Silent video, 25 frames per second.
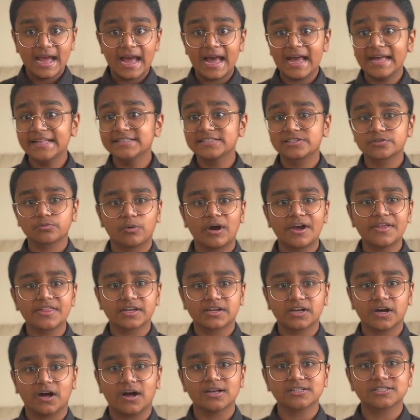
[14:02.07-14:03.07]
Hence why
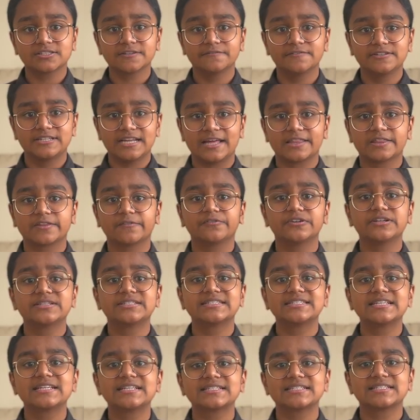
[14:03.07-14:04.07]
the cause of death for
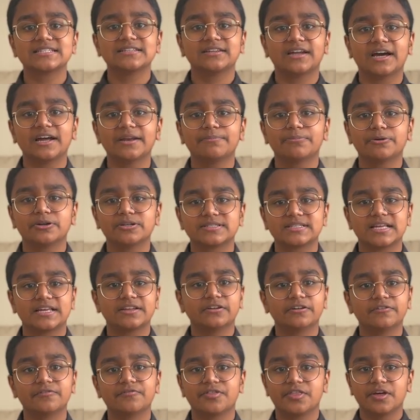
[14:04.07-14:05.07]

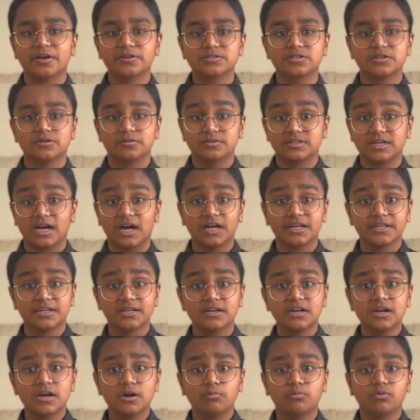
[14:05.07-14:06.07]
69% of those who
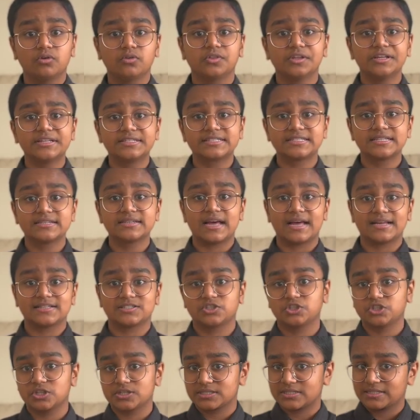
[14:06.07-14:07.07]
died were listed
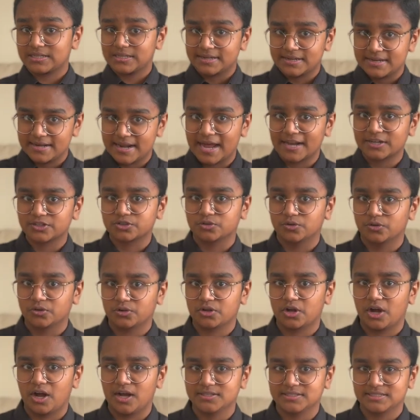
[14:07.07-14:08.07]
as just
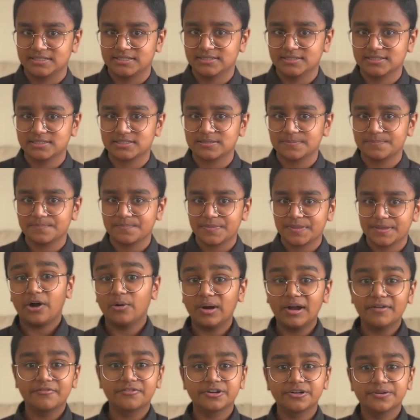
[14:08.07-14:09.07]
natural causes.
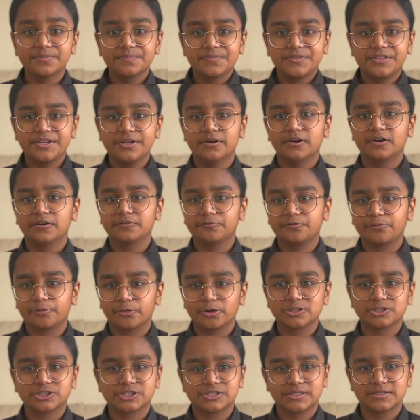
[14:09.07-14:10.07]
However, the
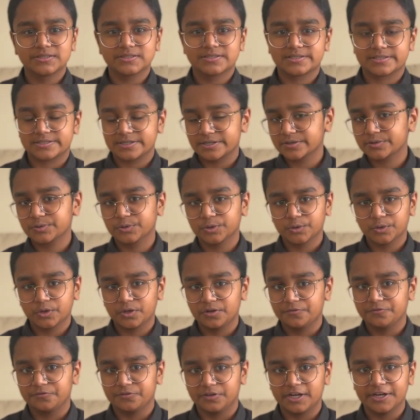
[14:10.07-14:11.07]
unfortunate
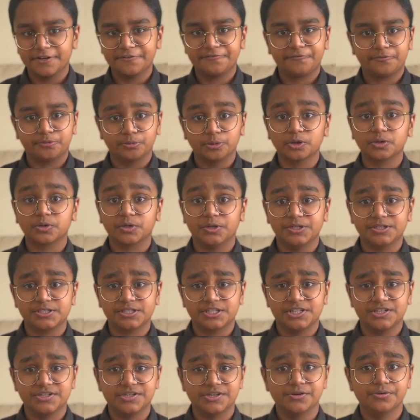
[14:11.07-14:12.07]
circle of life will
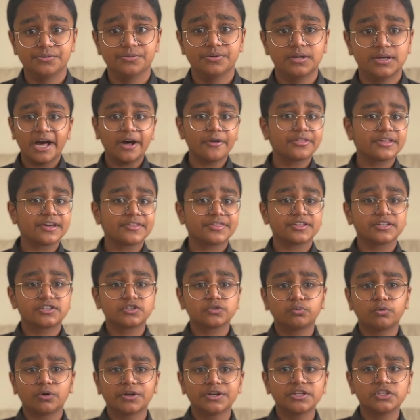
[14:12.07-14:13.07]
continue. Now that the
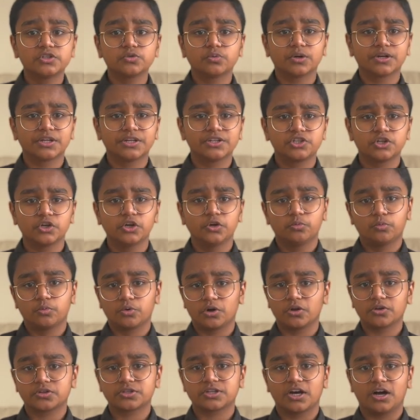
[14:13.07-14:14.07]
2022
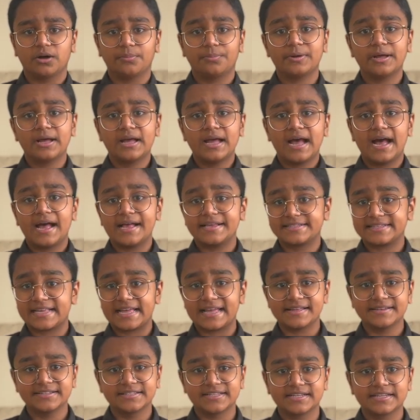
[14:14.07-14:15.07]
World Cup has
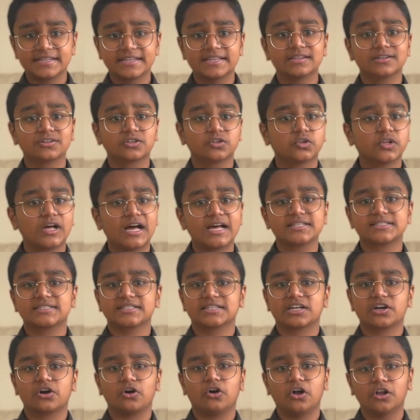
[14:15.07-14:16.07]
ended in
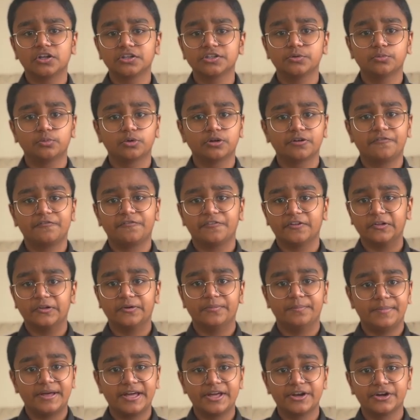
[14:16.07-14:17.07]
classic Hollywood
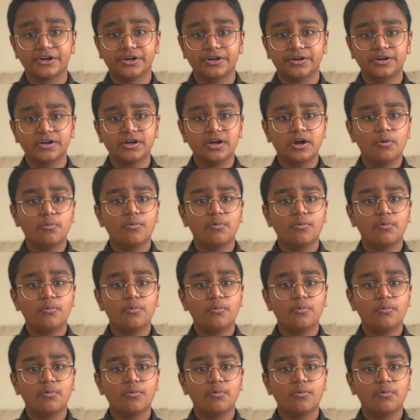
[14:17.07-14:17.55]
film manner,